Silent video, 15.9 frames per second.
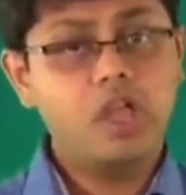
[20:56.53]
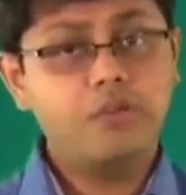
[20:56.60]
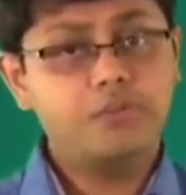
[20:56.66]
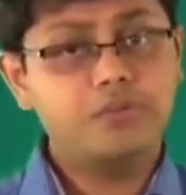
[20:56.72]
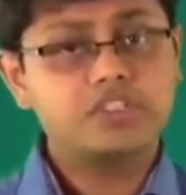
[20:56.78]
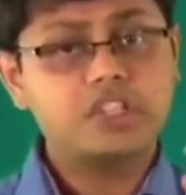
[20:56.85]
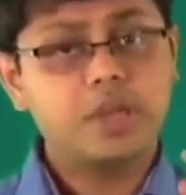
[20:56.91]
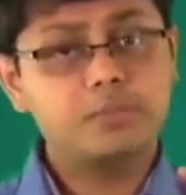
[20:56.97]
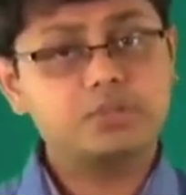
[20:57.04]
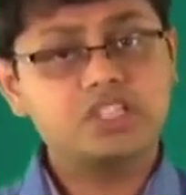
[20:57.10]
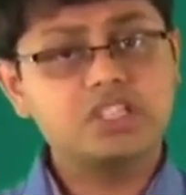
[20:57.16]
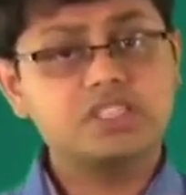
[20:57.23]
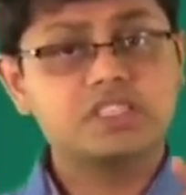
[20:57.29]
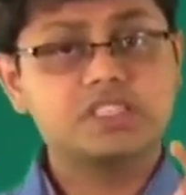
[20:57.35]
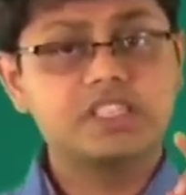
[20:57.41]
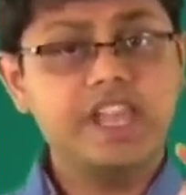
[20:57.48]
if a
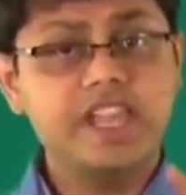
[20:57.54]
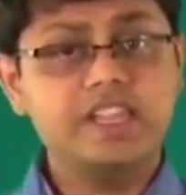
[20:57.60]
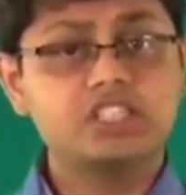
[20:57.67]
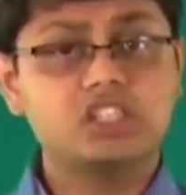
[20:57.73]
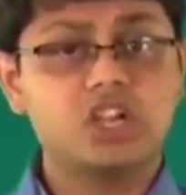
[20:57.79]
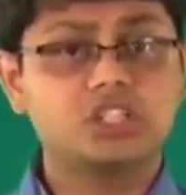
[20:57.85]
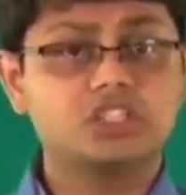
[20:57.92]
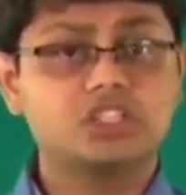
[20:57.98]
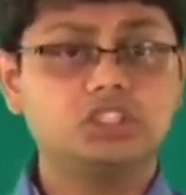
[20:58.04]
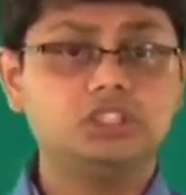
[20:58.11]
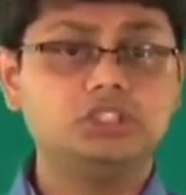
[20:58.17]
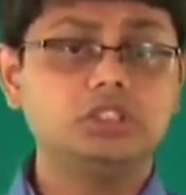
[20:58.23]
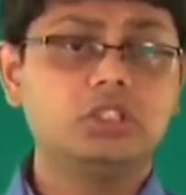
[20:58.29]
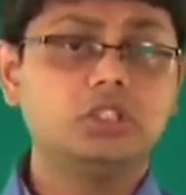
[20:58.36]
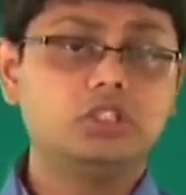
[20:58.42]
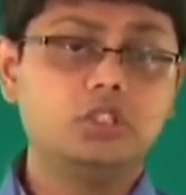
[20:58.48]
substance gains
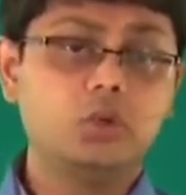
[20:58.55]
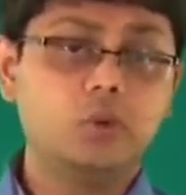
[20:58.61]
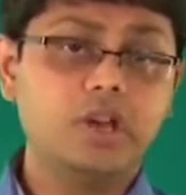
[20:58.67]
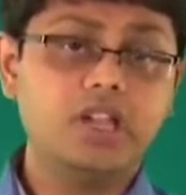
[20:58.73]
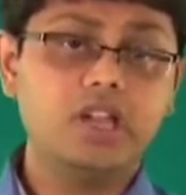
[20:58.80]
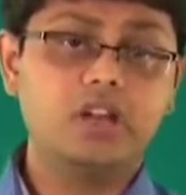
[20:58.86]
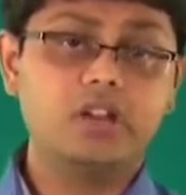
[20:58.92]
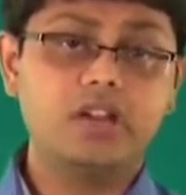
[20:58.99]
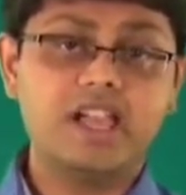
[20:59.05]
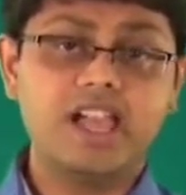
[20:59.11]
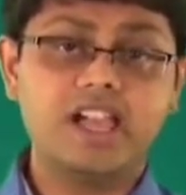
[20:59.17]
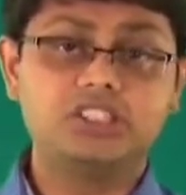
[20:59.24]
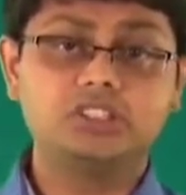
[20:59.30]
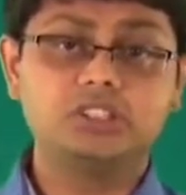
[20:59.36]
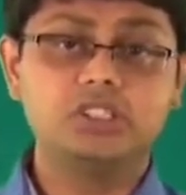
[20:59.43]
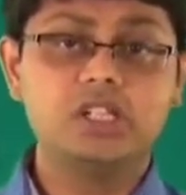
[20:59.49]
oxygen during a
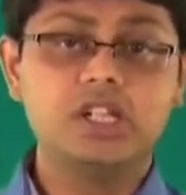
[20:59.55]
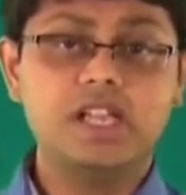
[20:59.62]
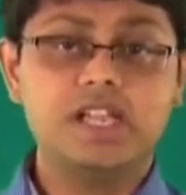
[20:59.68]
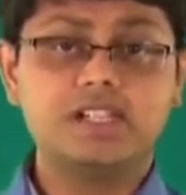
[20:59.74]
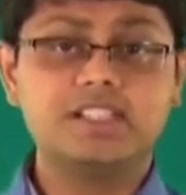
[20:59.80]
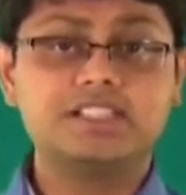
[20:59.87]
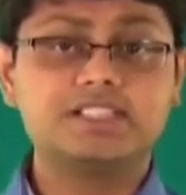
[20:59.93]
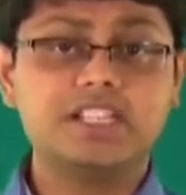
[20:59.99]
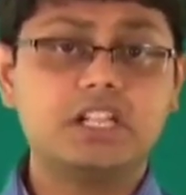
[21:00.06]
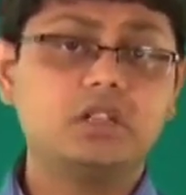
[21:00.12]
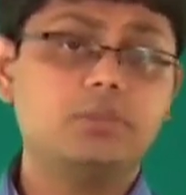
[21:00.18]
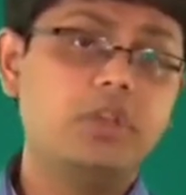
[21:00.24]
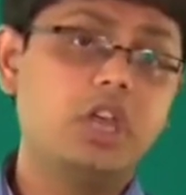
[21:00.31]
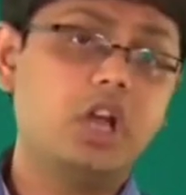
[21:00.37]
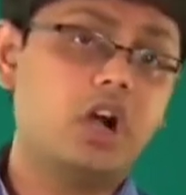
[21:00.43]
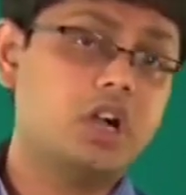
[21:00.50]
reaction, it is said to
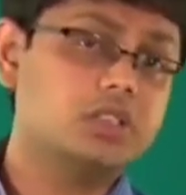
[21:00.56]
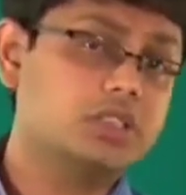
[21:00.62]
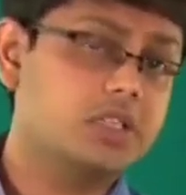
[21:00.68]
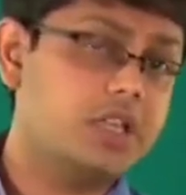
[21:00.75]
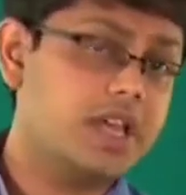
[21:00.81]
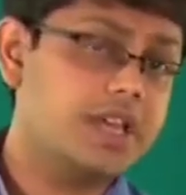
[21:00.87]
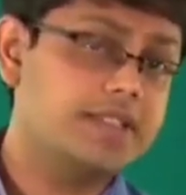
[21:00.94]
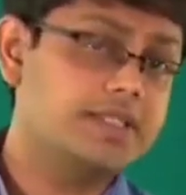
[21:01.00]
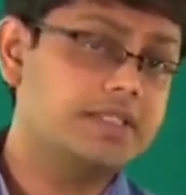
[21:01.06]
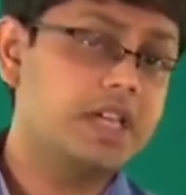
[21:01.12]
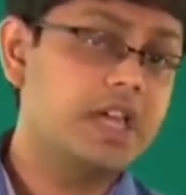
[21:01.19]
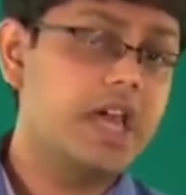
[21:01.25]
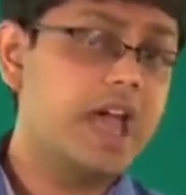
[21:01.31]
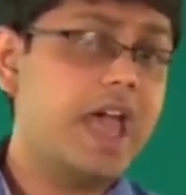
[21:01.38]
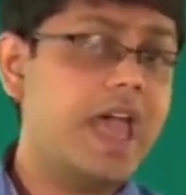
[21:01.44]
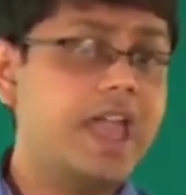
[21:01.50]
be oxidized,
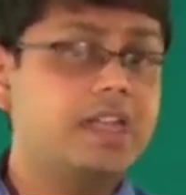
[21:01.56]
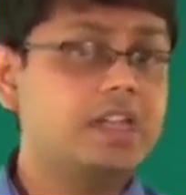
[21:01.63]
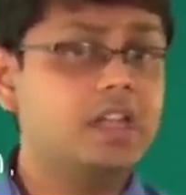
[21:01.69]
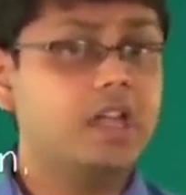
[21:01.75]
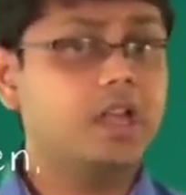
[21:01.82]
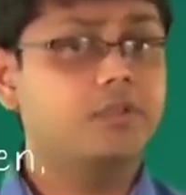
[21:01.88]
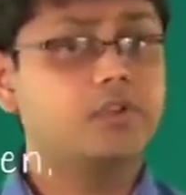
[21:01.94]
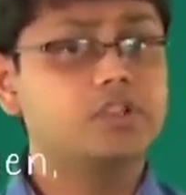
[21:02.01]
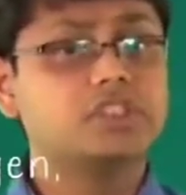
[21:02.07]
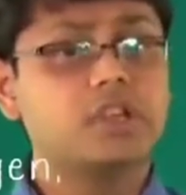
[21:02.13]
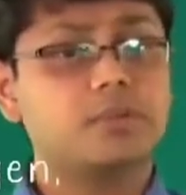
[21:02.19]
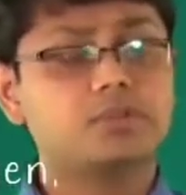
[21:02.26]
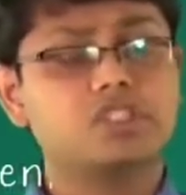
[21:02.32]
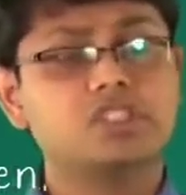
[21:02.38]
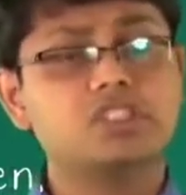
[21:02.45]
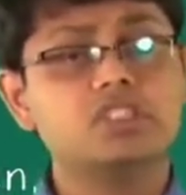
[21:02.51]
and if a
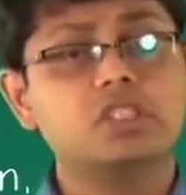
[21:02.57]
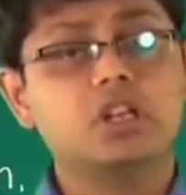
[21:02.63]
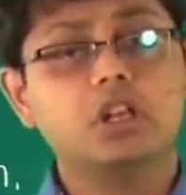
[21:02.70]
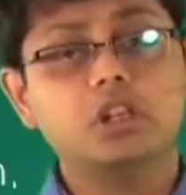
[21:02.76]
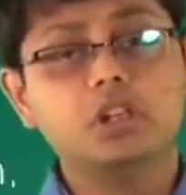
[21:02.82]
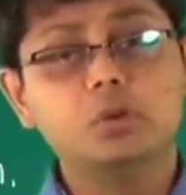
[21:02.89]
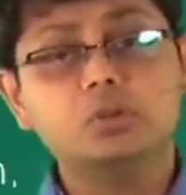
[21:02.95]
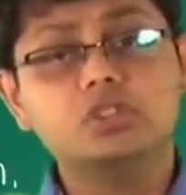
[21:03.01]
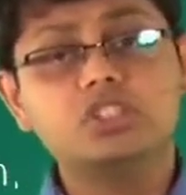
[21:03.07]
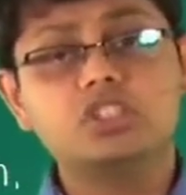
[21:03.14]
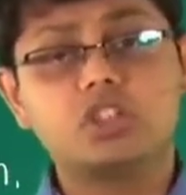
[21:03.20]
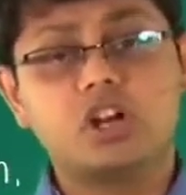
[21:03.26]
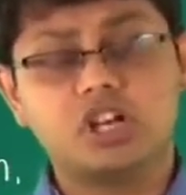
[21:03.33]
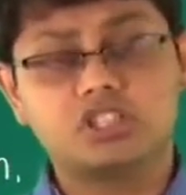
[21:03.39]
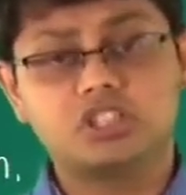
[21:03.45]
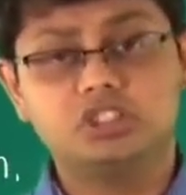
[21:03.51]
substance loses
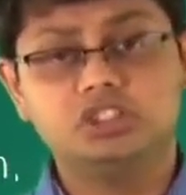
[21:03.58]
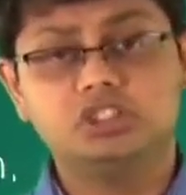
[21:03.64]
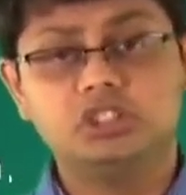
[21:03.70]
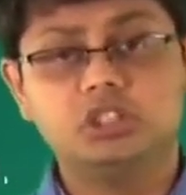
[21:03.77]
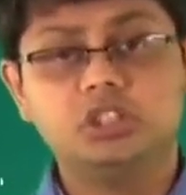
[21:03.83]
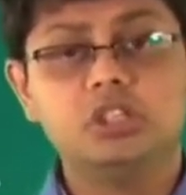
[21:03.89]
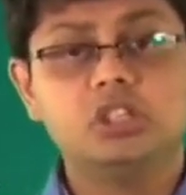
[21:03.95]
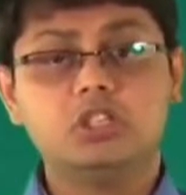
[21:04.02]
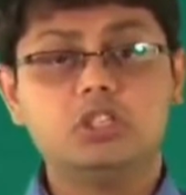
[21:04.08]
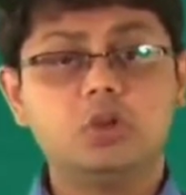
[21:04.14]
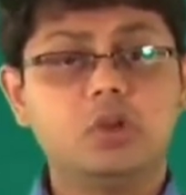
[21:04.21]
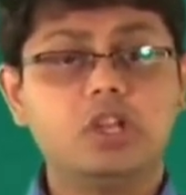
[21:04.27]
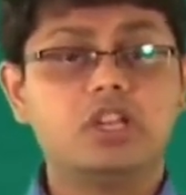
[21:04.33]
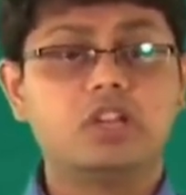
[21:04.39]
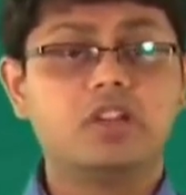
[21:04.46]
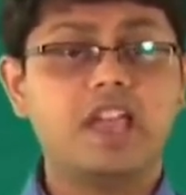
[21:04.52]
oxygen
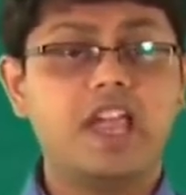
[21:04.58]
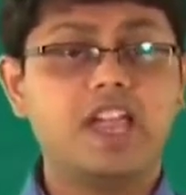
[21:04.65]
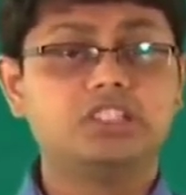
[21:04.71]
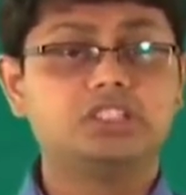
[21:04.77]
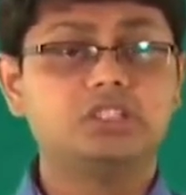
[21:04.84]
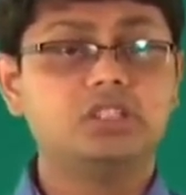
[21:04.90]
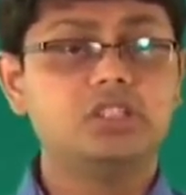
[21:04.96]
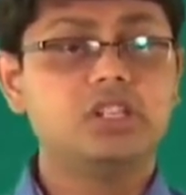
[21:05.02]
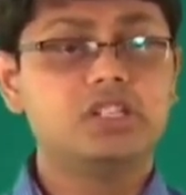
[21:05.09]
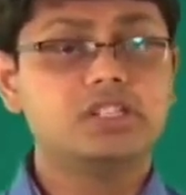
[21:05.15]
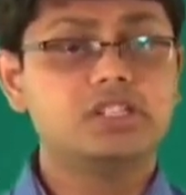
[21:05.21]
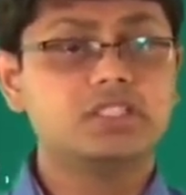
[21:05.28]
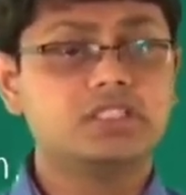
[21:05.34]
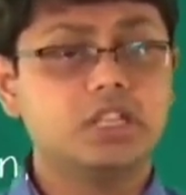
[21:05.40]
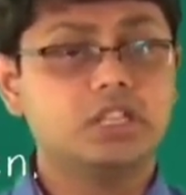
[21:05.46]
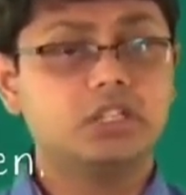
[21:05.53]
during a reaction, it
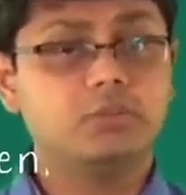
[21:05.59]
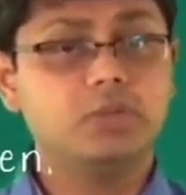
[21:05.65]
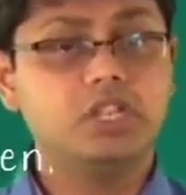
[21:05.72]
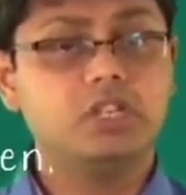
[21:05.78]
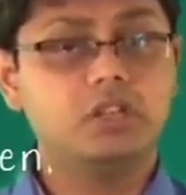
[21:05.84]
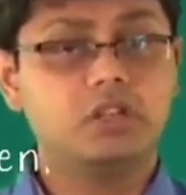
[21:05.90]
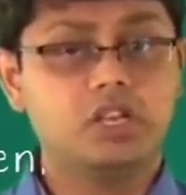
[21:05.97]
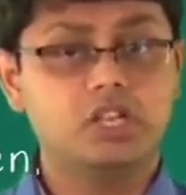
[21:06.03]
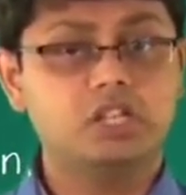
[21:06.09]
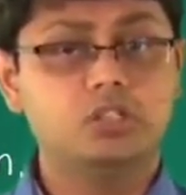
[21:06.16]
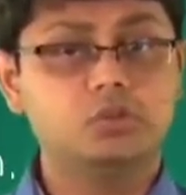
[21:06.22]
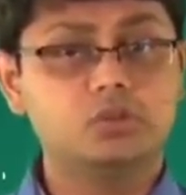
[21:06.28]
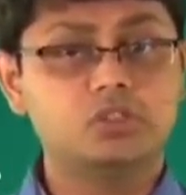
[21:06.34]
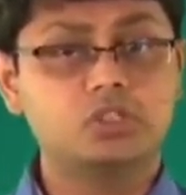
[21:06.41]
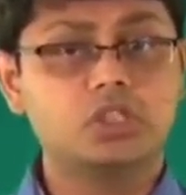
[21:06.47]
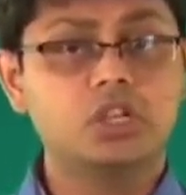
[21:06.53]
is said to be
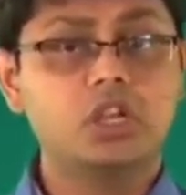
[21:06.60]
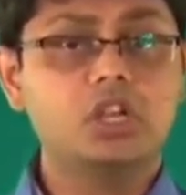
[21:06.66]
reduced.